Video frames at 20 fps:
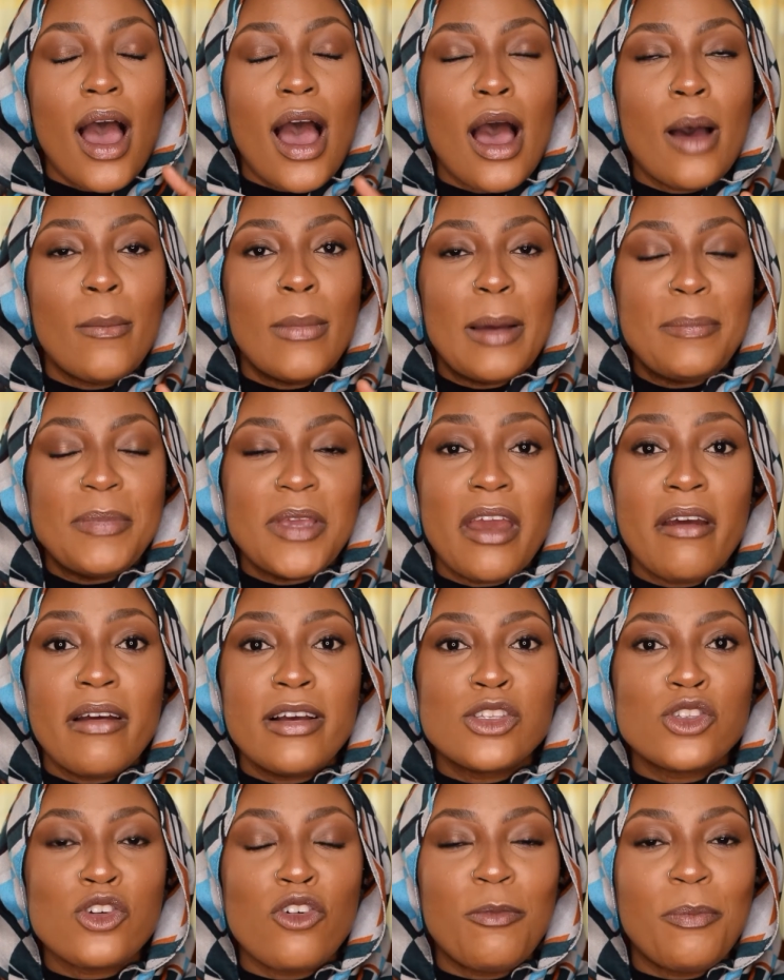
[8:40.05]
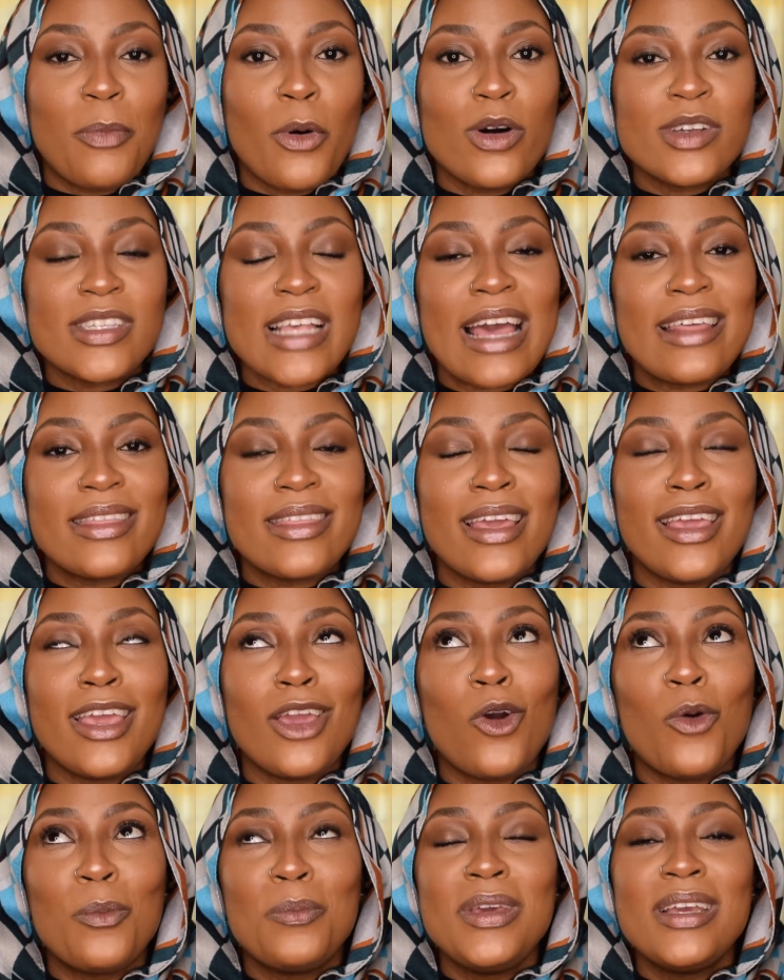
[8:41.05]
appearance of pores, I think
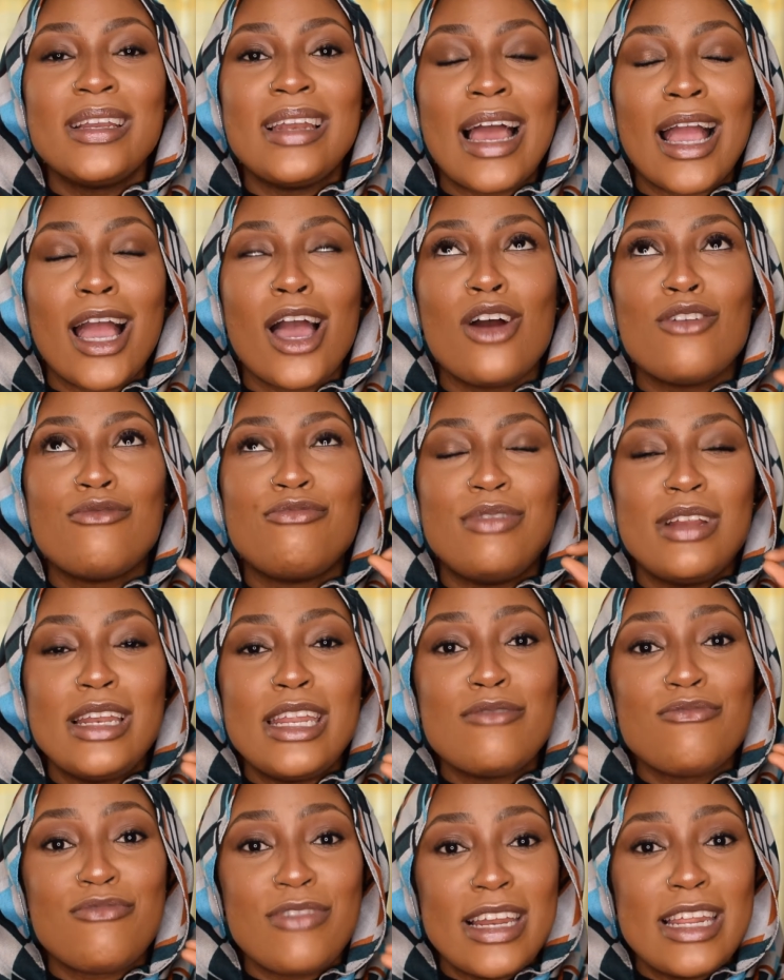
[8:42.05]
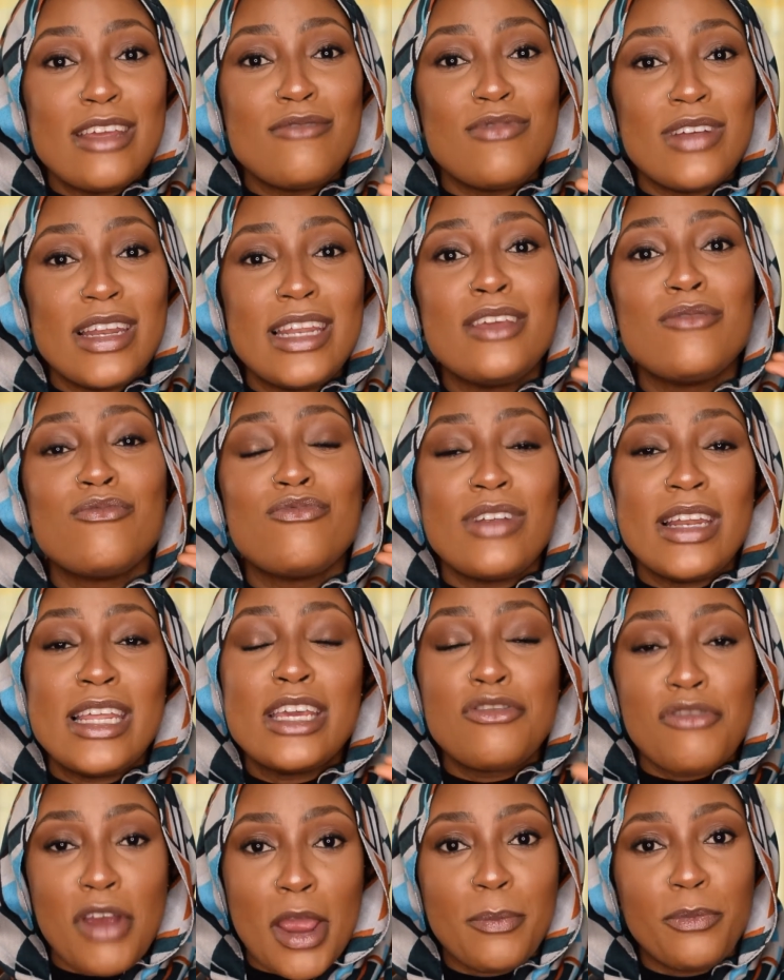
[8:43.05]
it will be like a really, really, really,
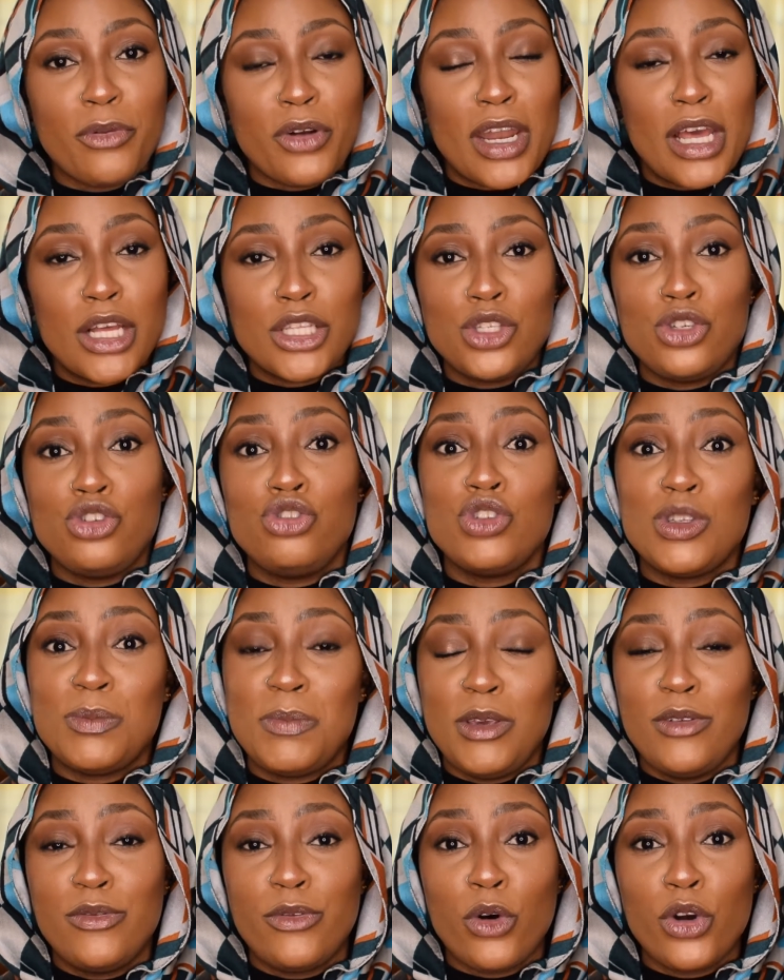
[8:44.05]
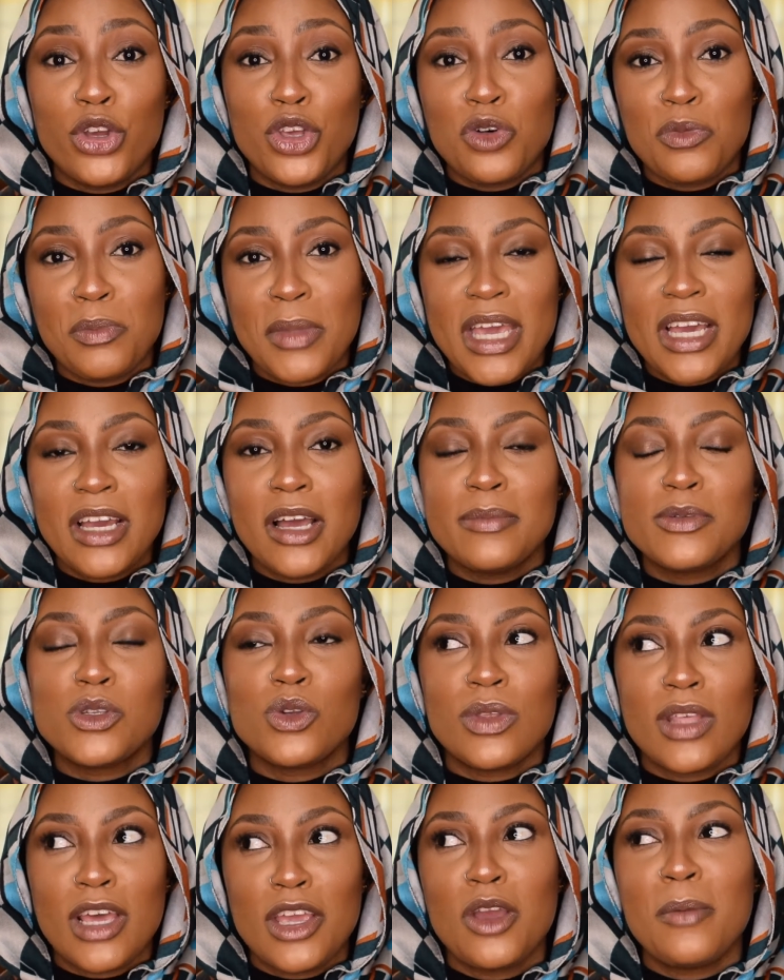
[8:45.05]
really great product to use before your makeup,
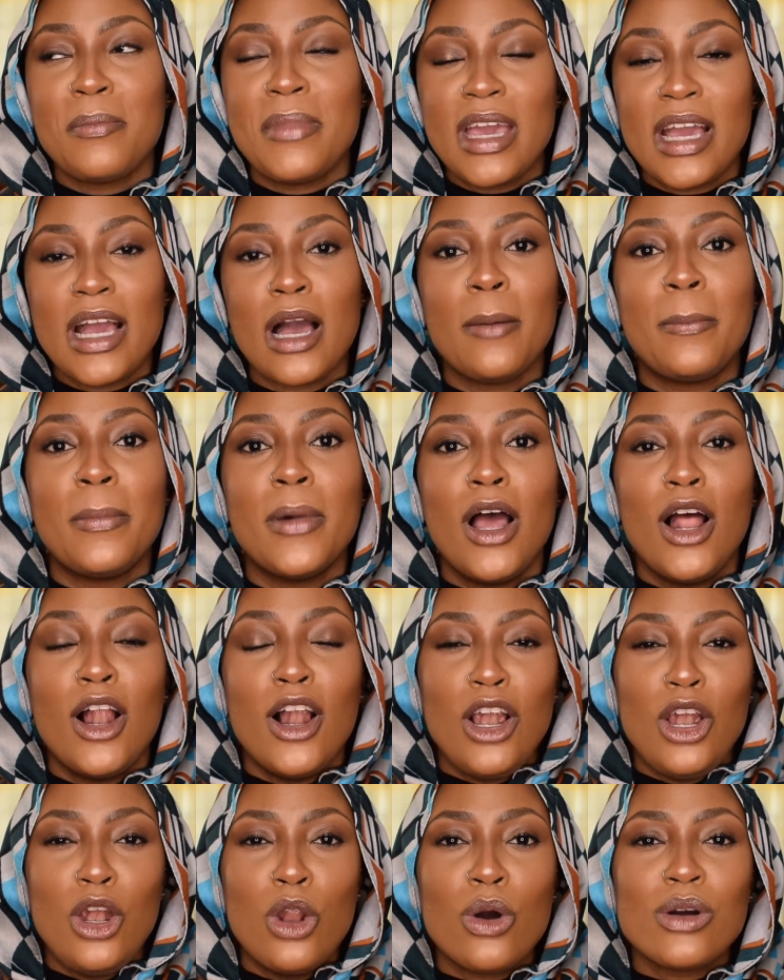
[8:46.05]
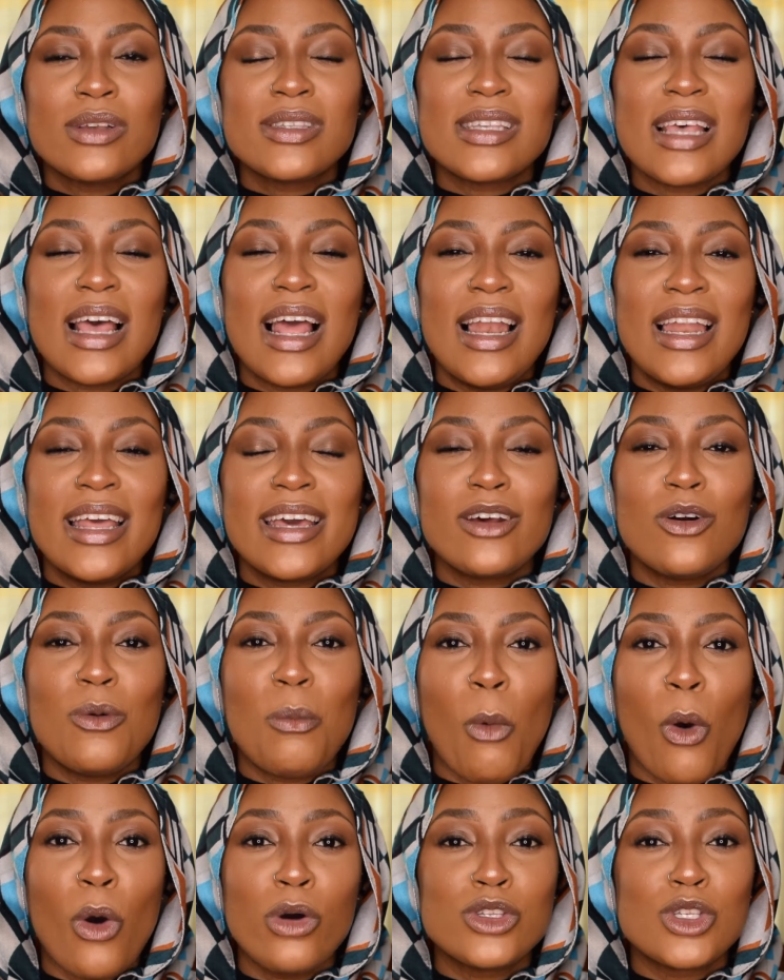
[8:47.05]
so that your makeup looks a little
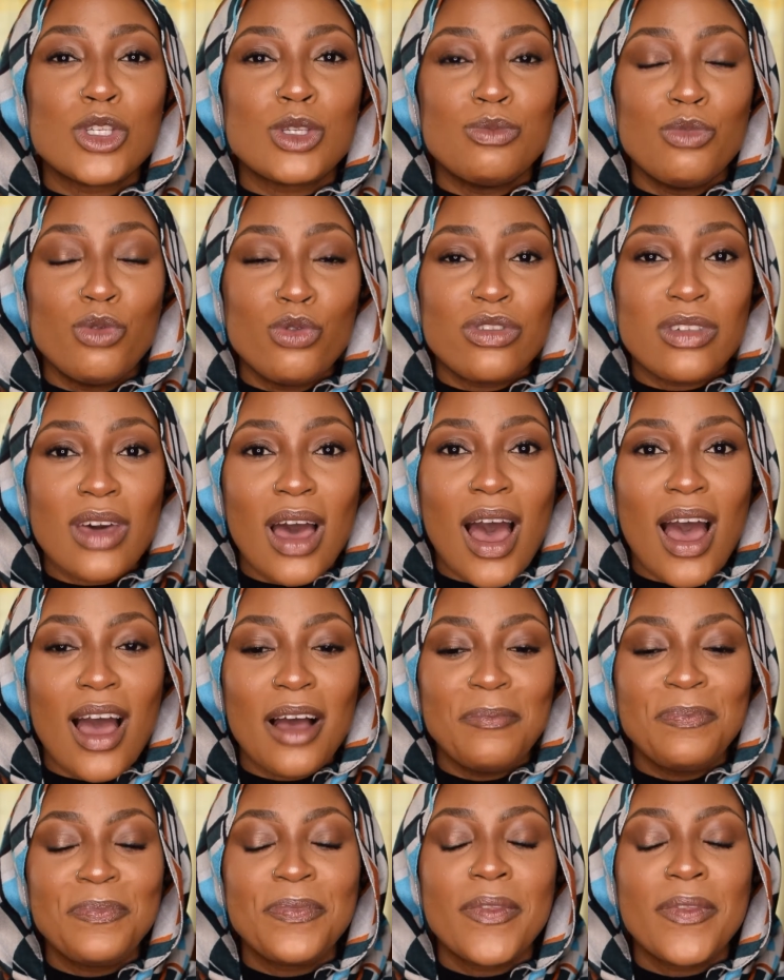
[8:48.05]
more smoother.